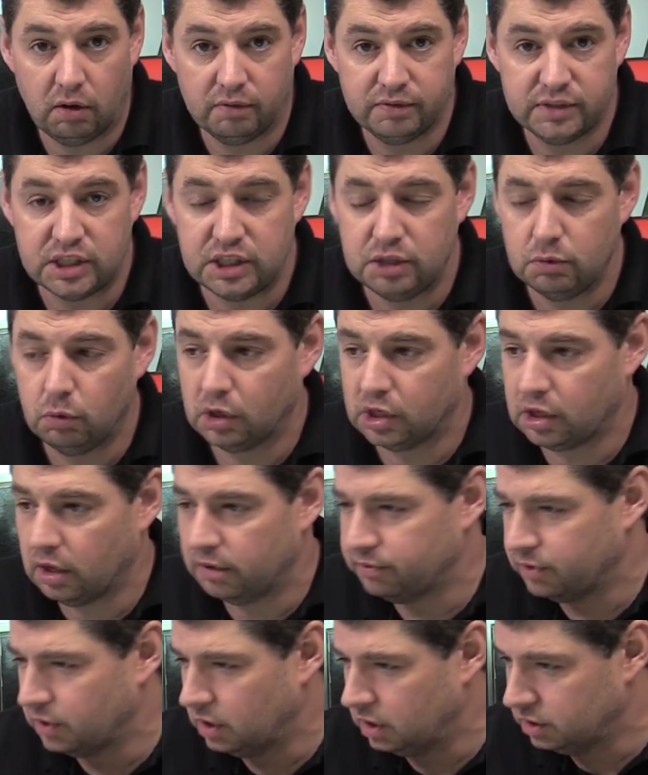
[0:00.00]
obviously you're
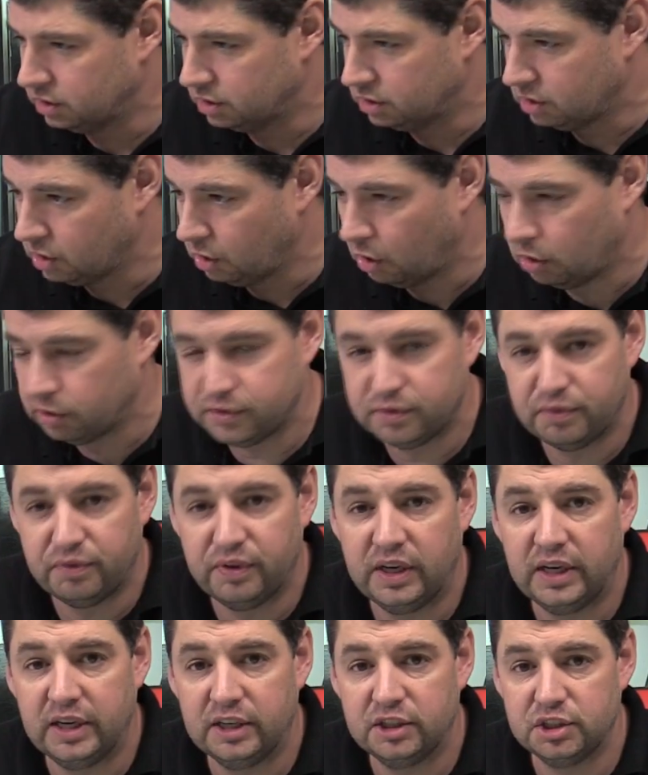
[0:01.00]
going for a gloss
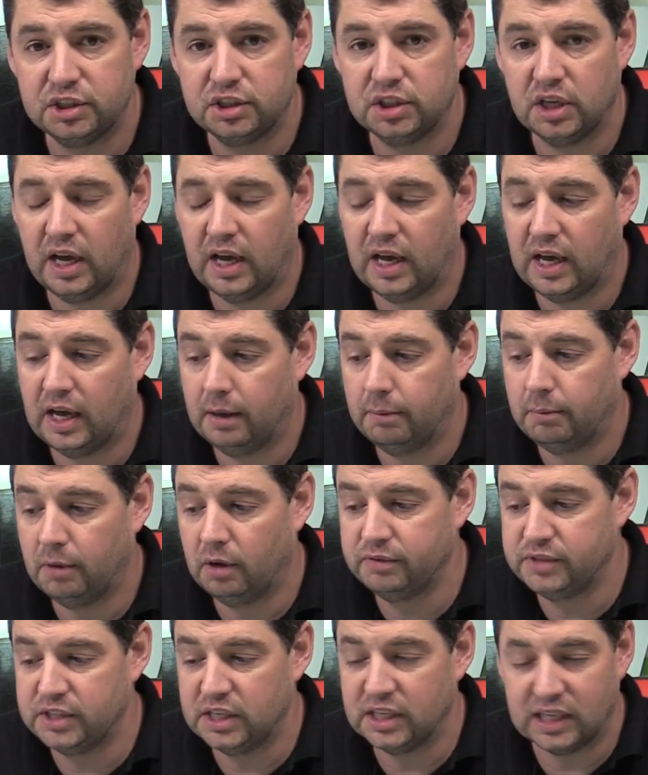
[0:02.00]
finish, um,
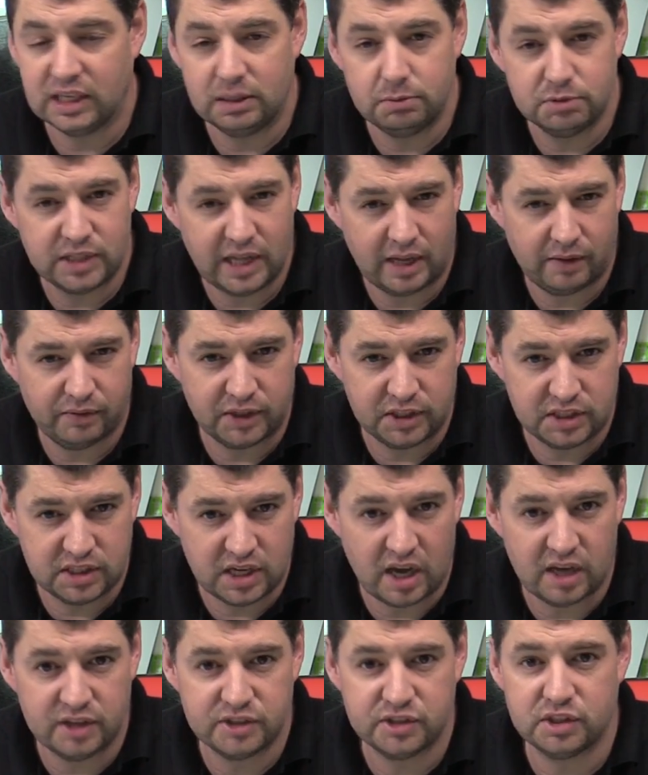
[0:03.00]
obviously it keeps down the
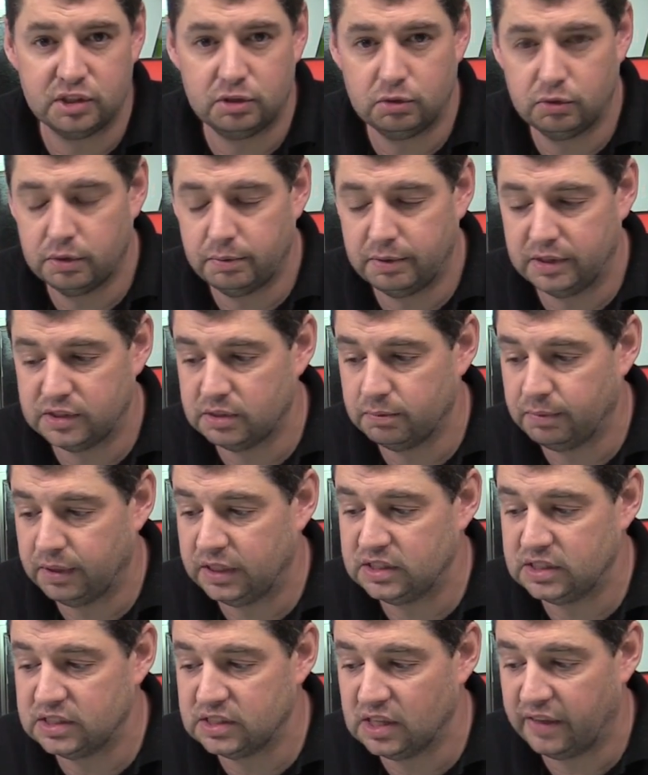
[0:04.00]
dust and all the bits and
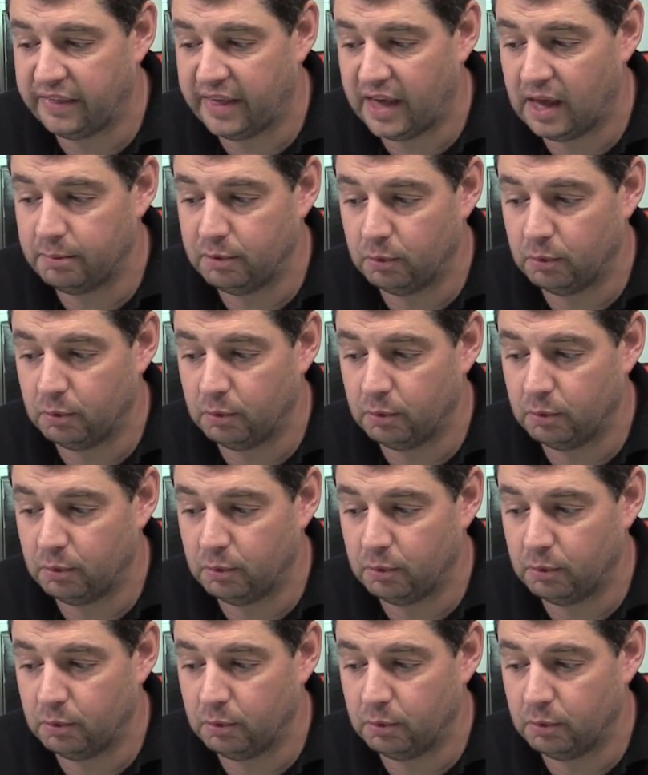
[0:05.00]
pieces like that.